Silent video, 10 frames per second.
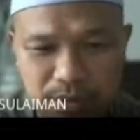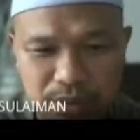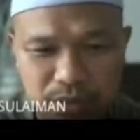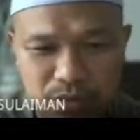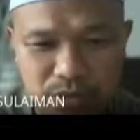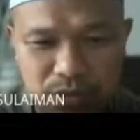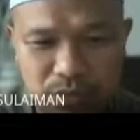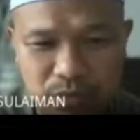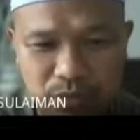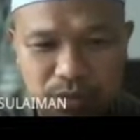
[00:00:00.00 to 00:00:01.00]
two
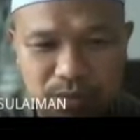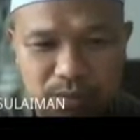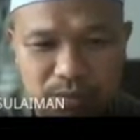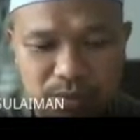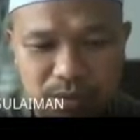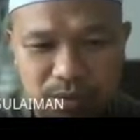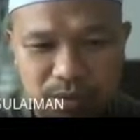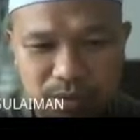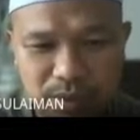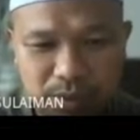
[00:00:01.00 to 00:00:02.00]
will be
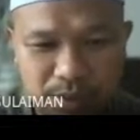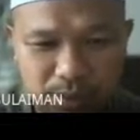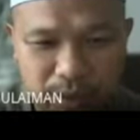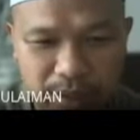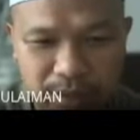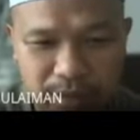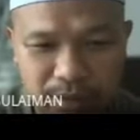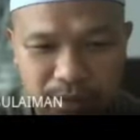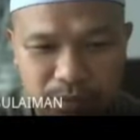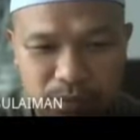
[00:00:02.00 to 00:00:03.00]
at
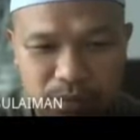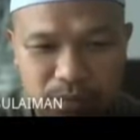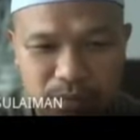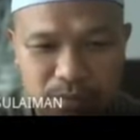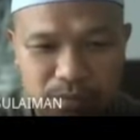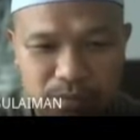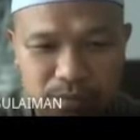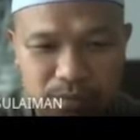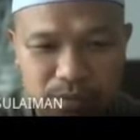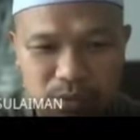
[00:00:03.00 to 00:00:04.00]
here, we
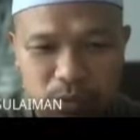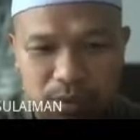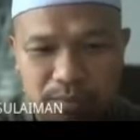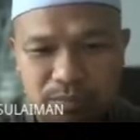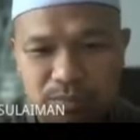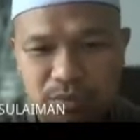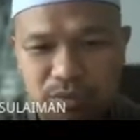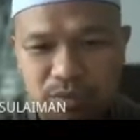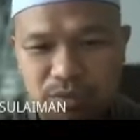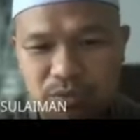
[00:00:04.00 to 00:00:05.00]
swap
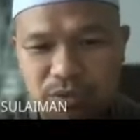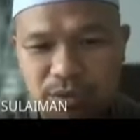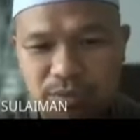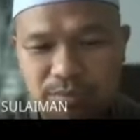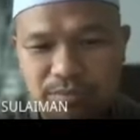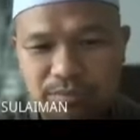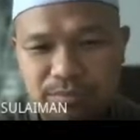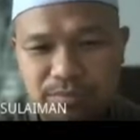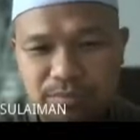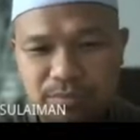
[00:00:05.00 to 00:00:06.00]
into here,
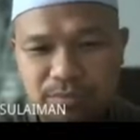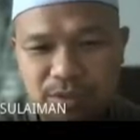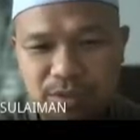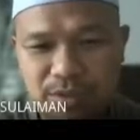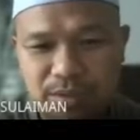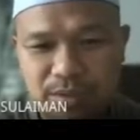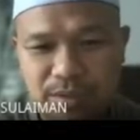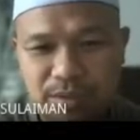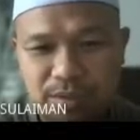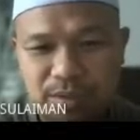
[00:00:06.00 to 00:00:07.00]
okay,
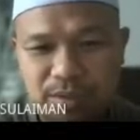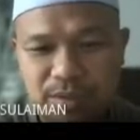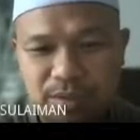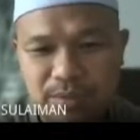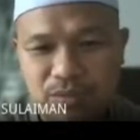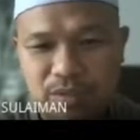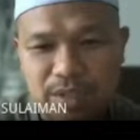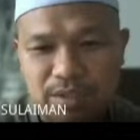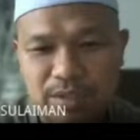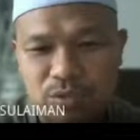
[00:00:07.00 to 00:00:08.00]
and then to
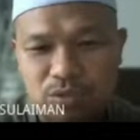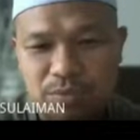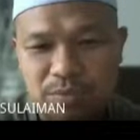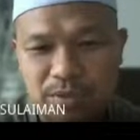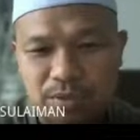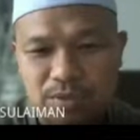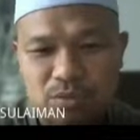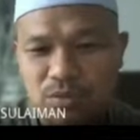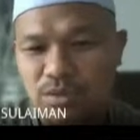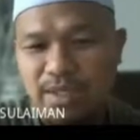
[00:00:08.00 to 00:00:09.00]
get the new offspring. So
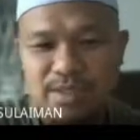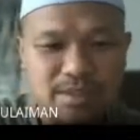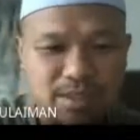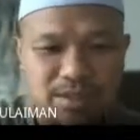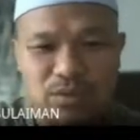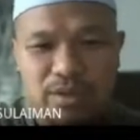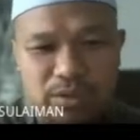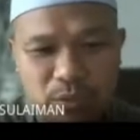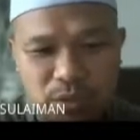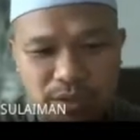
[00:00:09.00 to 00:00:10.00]
let's take a look at the
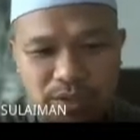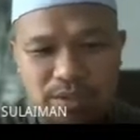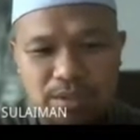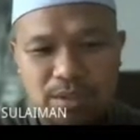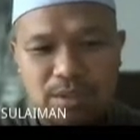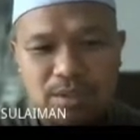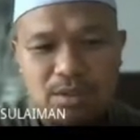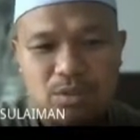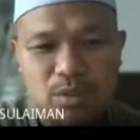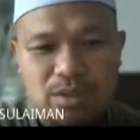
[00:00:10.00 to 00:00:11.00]
question.
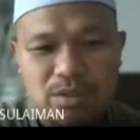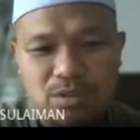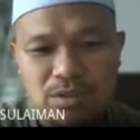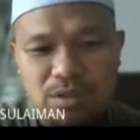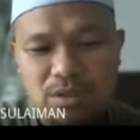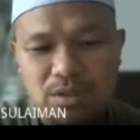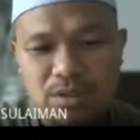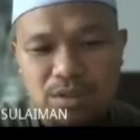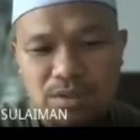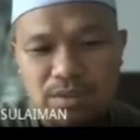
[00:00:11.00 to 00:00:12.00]
What is total
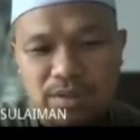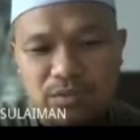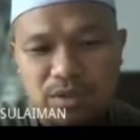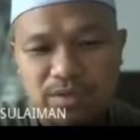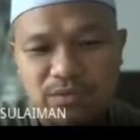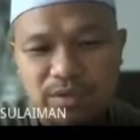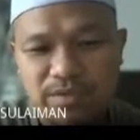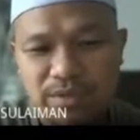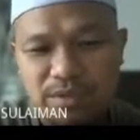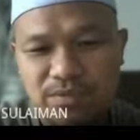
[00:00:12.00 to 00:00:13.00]
cost f1, f2,
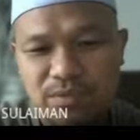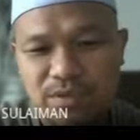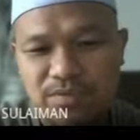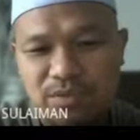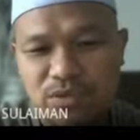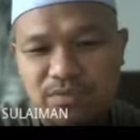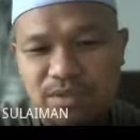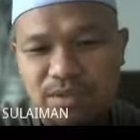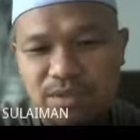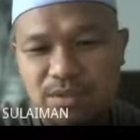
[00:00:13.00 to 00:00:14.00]
f3 for the integration
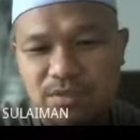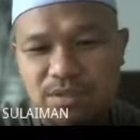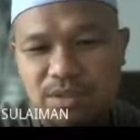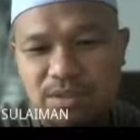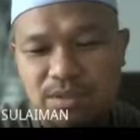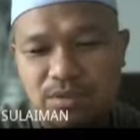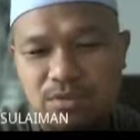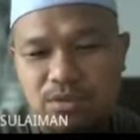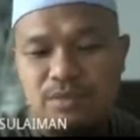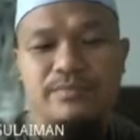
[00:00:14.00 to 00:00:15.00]
function of selected
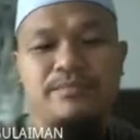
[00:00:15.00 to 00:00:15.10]
chromosome?